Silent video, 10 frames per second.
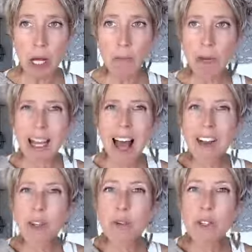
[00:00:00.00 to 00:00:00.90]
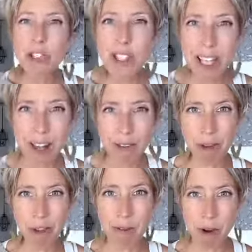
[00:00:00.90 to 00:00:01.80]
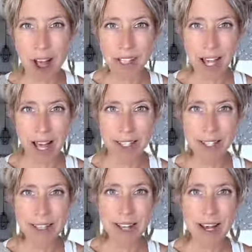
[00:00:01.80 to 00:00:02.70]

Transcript: but not lose yourself in the process.